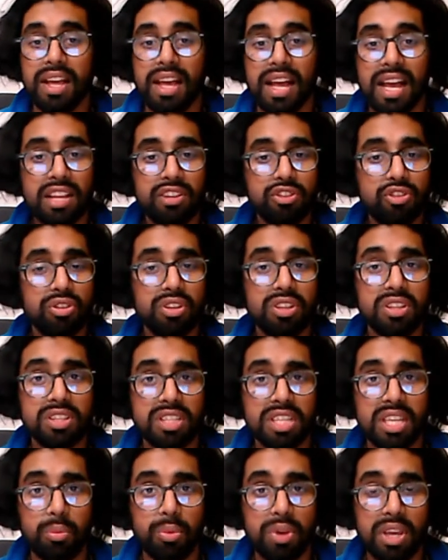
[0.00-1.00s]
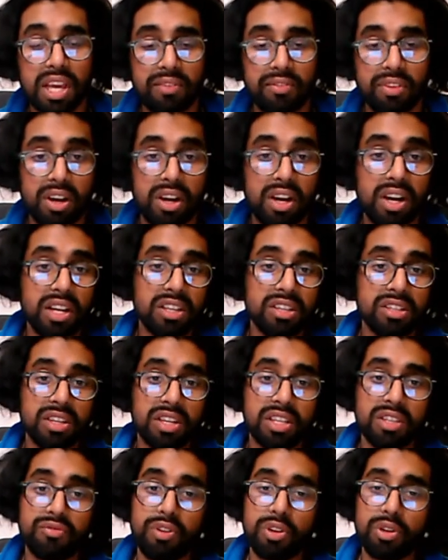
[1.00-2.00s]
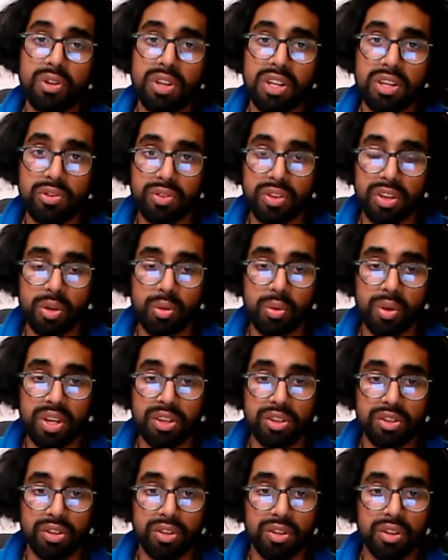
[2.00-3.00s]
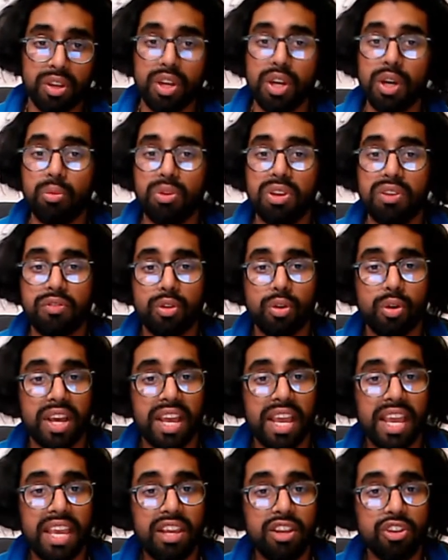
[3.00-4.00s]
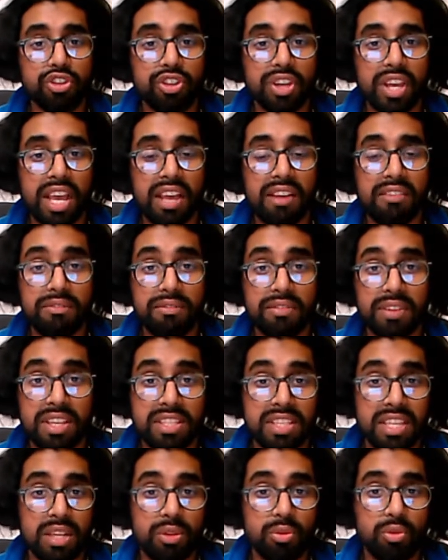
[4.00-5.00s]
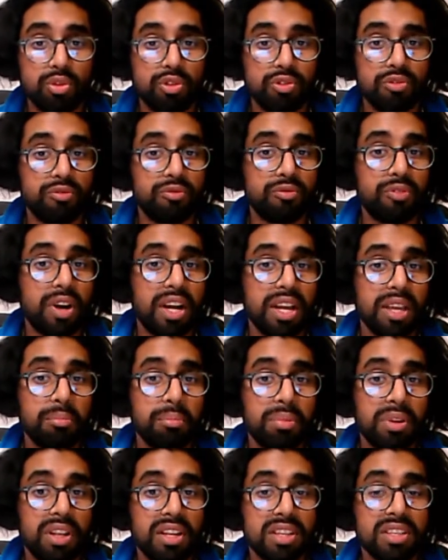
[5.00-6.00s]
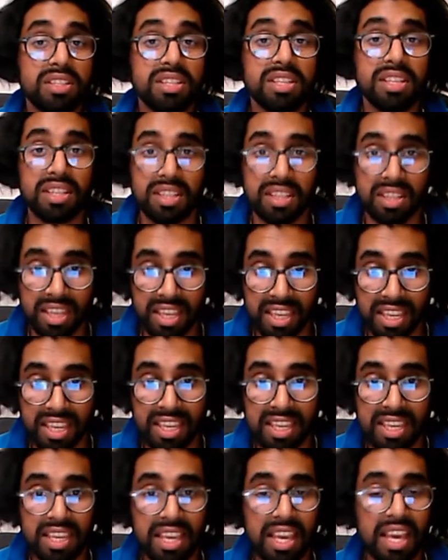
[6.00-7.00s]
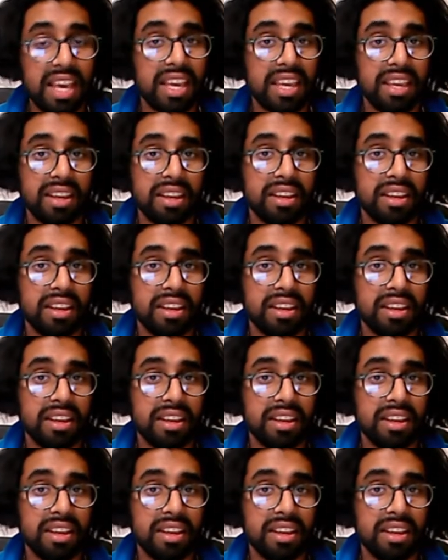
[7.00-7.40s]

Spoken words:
As you can see, we have our Einsteins photoelectric equation. We've got HF is equal to phi plus EK.